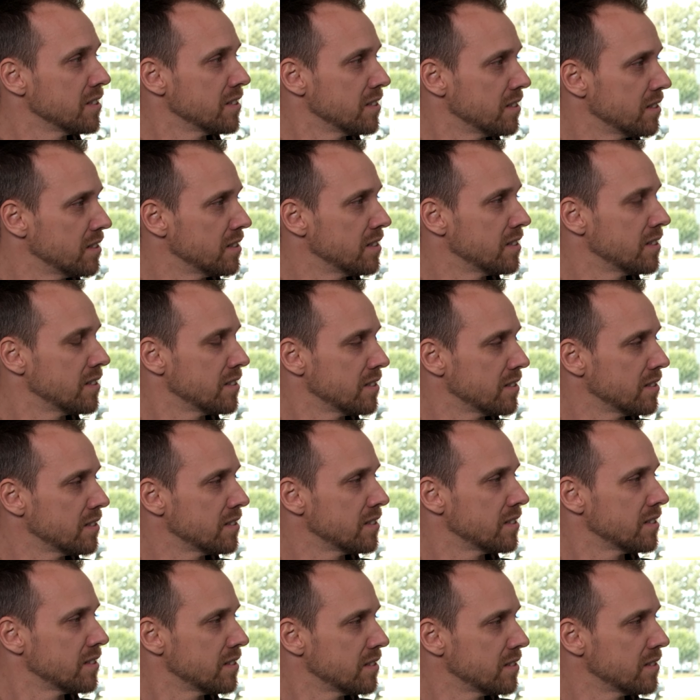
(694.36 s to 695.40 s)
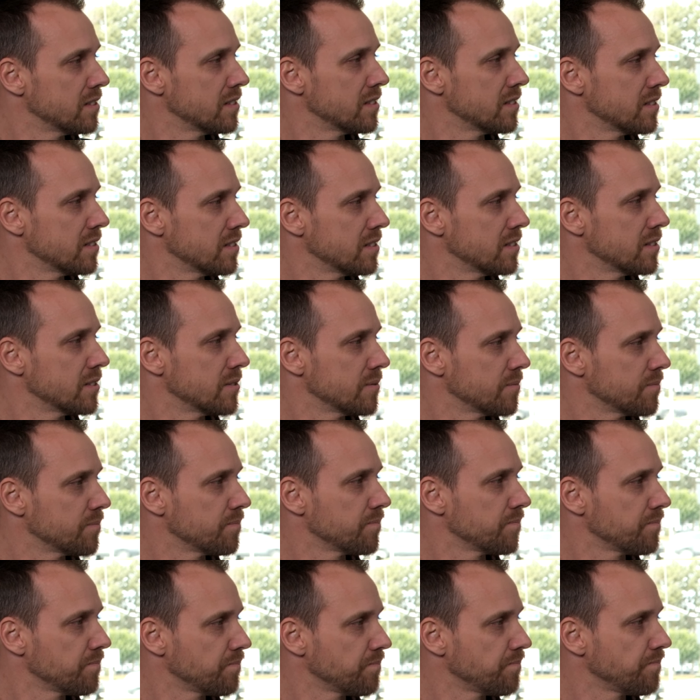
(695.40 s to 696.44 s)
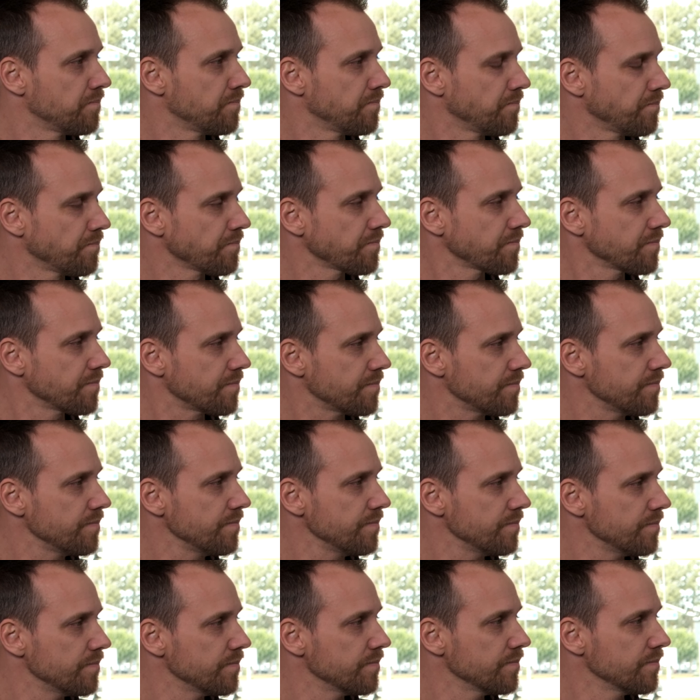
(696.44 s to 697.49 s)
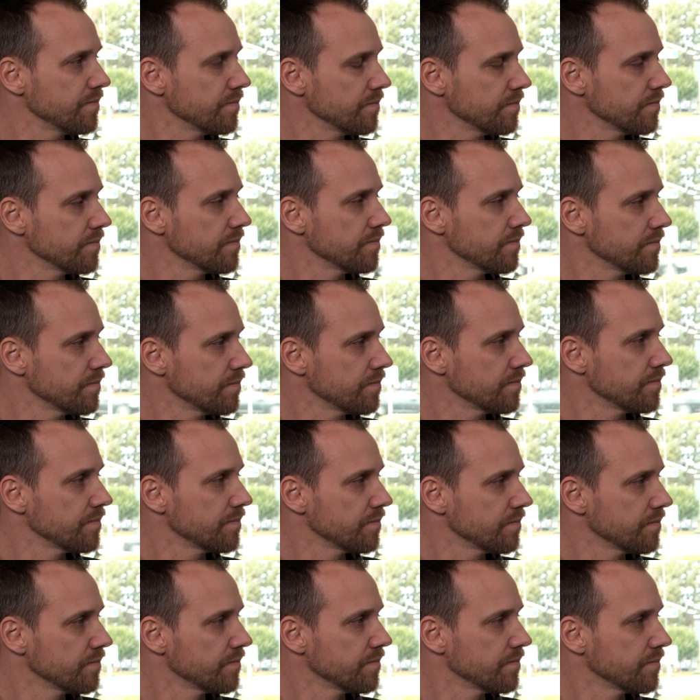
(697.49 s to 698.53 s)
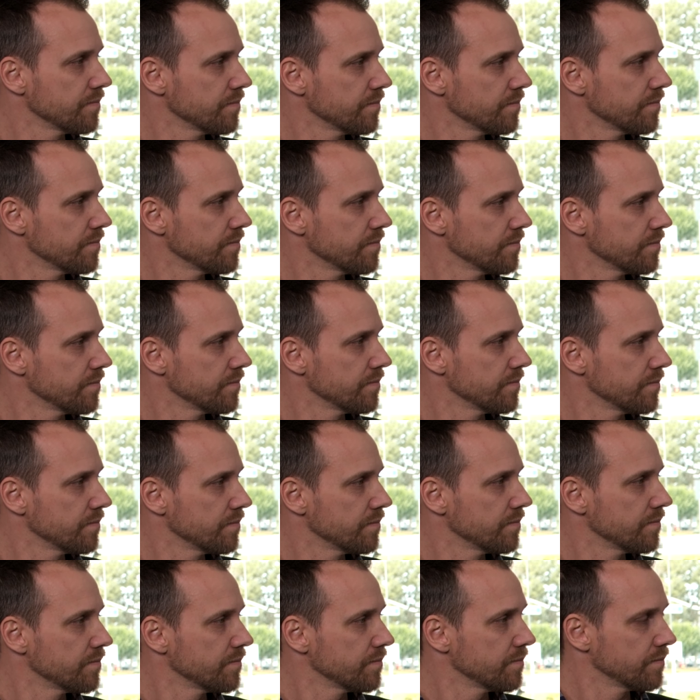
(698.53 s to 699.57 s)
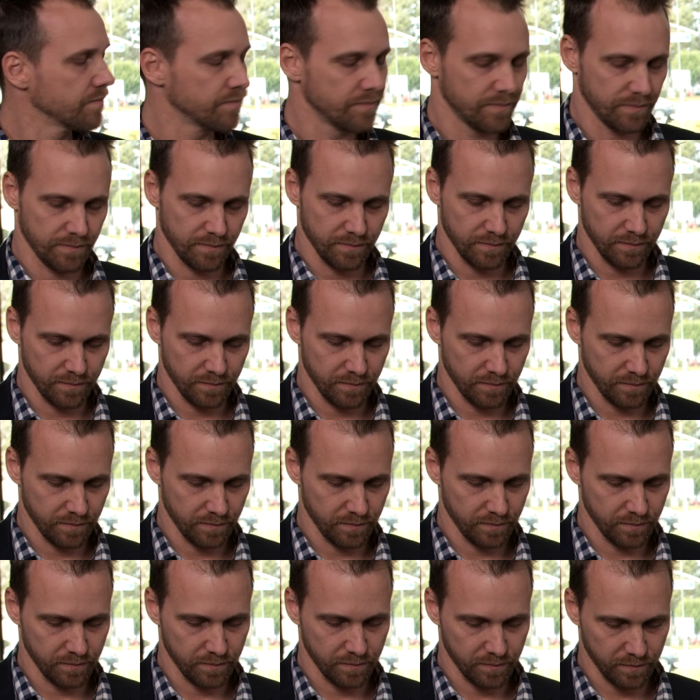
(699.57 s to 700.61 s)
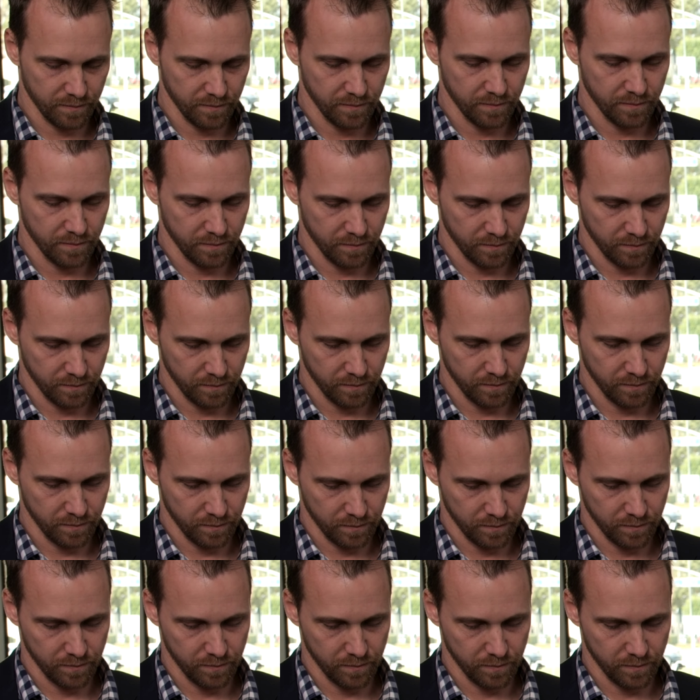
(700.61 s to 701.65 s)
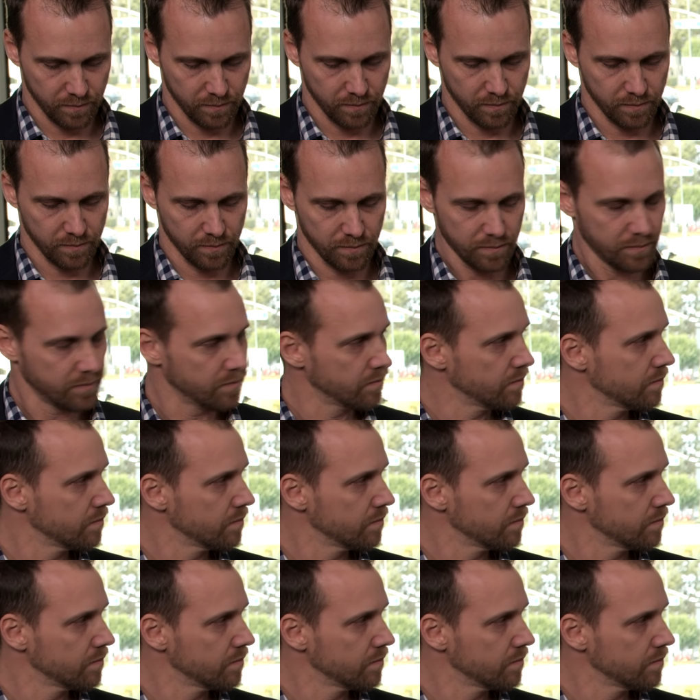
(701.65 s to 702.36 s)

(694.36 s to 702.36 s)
(silent)